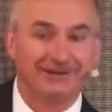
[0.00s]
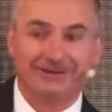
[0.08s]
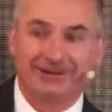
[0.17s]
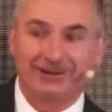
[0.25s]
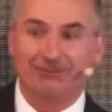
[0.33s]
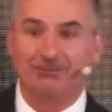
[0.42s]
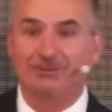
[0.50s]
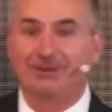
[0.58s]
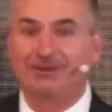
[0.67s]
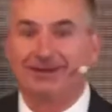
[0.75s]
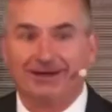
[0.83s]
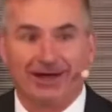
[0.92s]
Um,
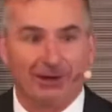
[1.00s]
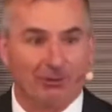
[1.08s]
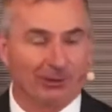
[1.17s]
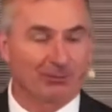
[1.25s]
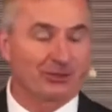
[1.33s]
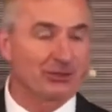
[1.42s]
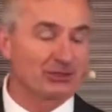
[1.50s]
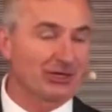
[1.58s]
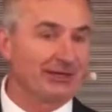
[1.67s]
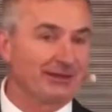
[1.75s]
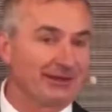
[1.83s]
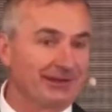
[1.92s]
I will
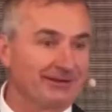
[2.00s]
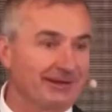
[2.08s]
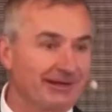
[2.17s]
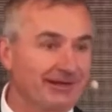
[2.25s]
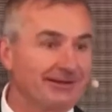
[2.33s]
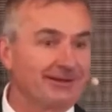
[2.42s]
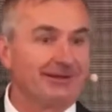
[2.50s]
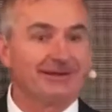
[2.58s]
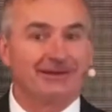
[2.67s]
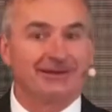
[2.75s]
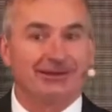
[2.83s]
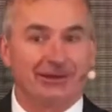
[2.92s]
appreciate that, uh,
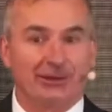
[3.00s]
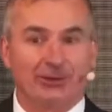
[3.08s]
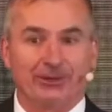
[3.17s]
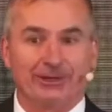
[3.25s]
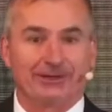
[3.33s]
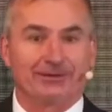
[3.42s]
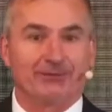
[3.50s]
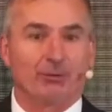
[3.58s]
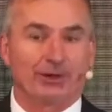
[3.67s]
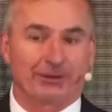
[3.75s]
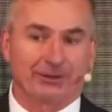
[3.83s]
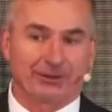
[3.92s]
you know, it, one
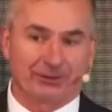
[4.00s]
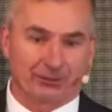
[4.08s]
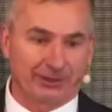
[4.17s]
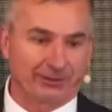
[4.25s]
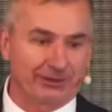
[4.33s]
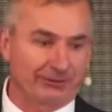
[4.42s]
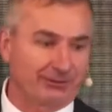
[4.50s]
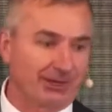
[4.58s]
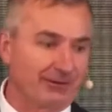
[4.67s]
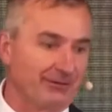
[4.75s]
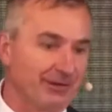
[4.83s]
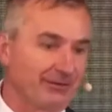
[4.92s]
of the th great things about
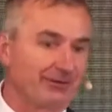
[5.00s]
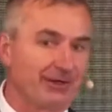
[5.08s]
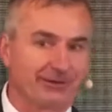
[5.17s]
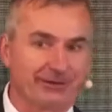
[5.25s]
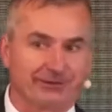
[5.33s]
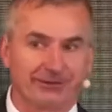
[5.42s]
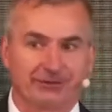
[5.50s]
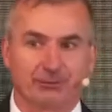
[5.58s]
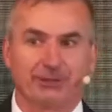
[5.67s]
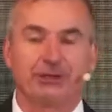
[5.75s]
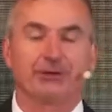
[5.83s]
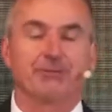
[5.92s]
events like this is
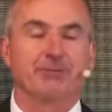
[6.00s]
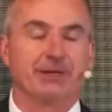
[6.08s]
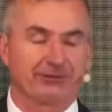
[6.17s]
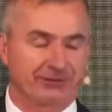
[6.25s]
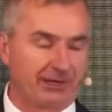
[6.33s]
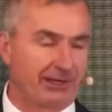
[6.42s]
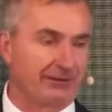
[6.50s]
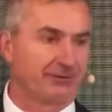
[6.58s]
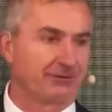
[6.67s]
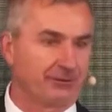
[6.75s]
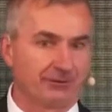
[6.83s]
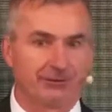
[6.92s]
we hear many sides
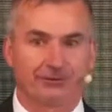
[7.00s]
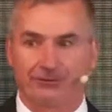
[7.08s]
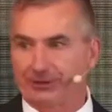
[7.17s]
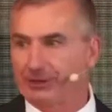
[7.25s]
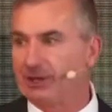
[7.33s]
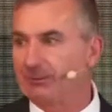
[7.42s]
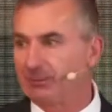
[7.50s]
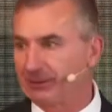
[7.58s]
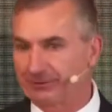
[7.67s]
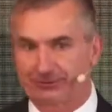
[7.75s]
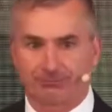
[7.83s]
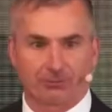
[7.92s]
to these very
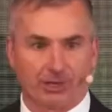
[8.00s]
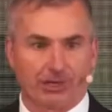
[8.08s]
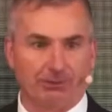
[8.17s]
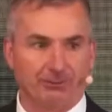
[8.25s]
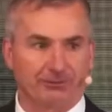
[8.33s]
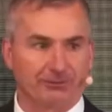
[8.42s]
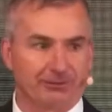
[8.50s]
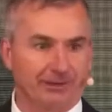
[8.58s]
complex problems.